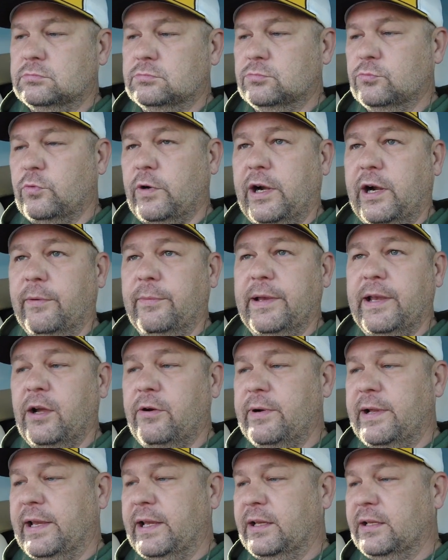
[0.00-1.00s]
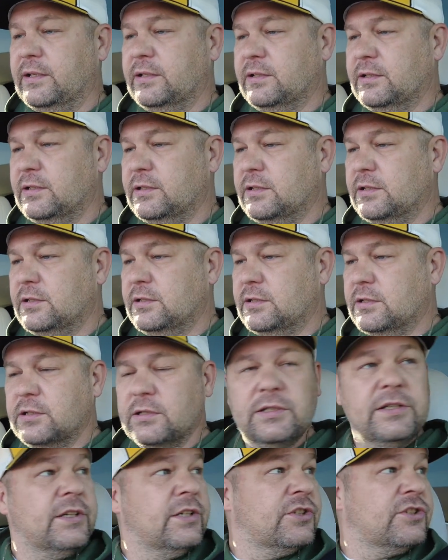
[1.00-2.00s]
Why aren't we going?
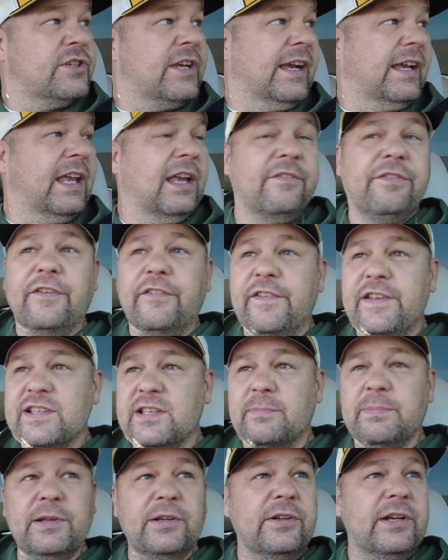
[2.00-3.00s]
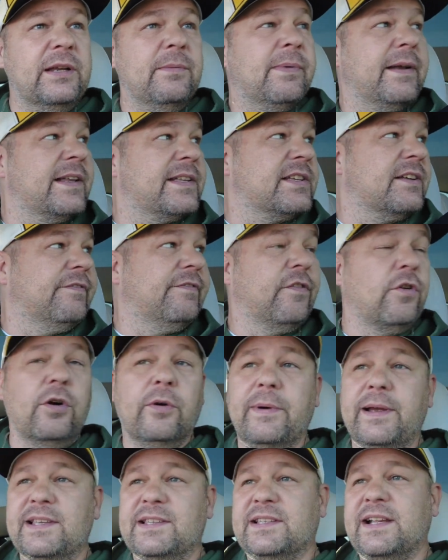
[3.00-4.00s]
Checking for visibility, but it's a
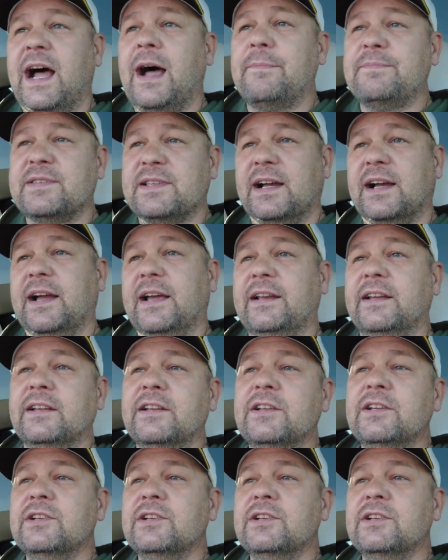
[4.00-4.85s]
four-way stop sign,